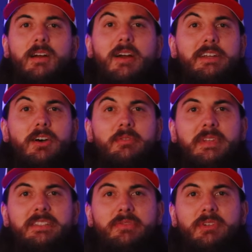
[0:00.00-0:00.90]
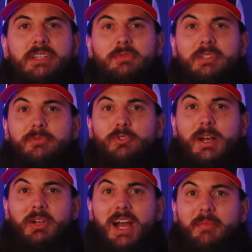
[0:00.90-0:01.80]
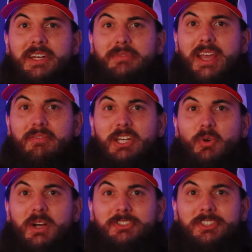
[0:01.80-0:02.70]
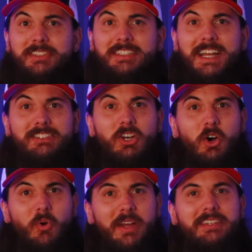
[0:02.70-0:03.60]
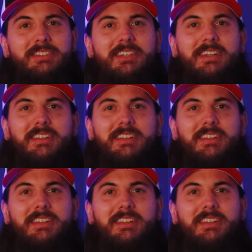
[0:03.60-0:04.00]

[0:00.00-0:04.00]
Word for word: All right, y'all, that's it for this one. Drop a comment if you have any questions, and as always,